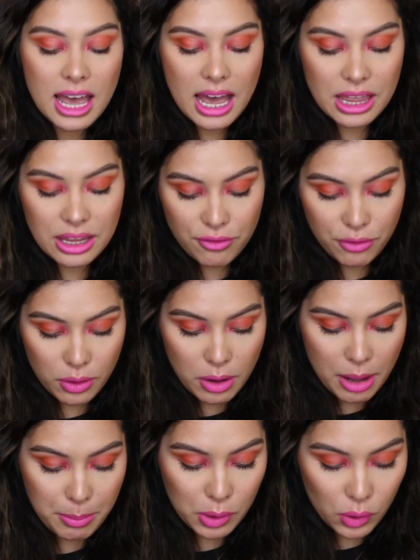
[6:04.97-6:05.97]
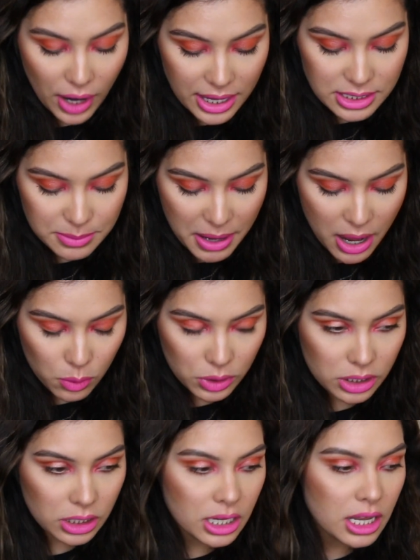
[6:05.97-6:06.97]
And then for a pressed
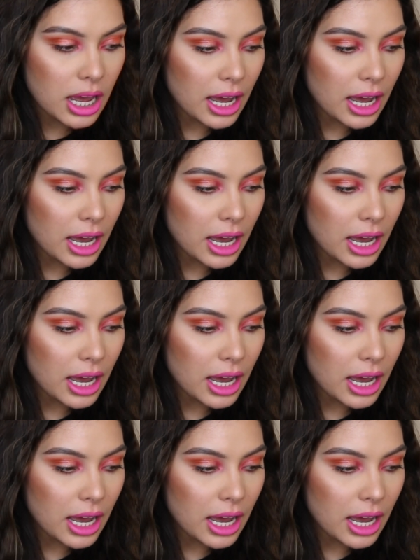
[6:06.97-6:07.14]
powder,